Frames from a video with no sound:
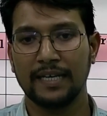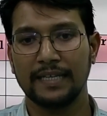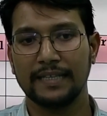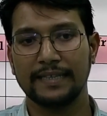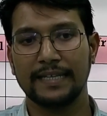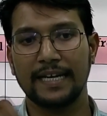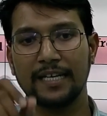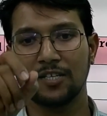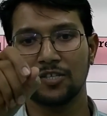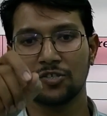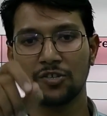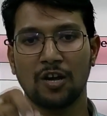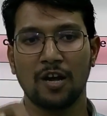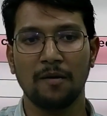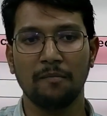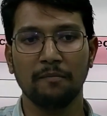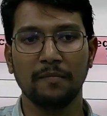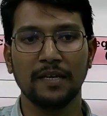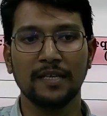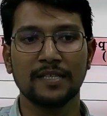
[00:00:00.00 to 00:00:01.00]
That
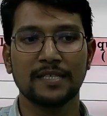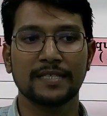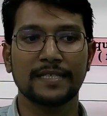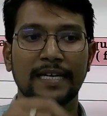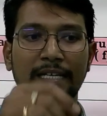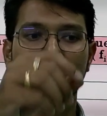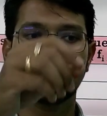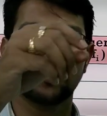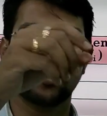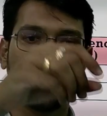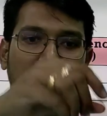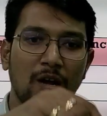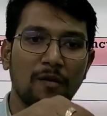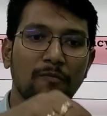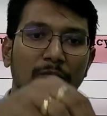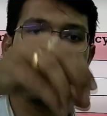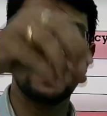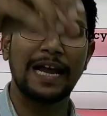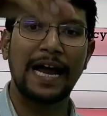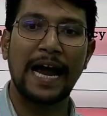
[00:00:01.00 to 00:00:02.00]
sum means that sum
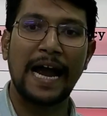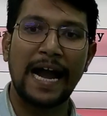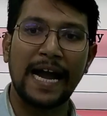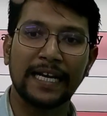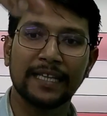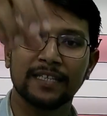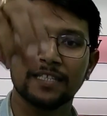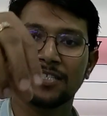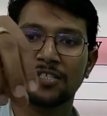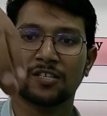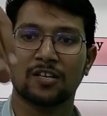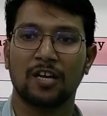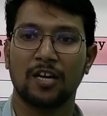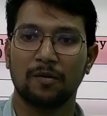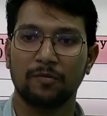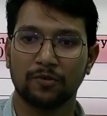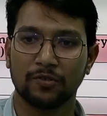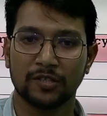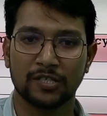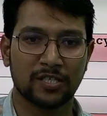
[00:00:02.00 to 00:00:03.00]
will add this column
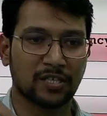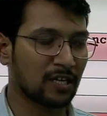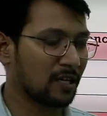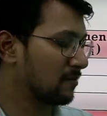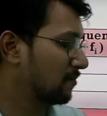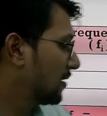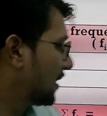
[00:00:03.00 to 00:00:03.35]
to this column.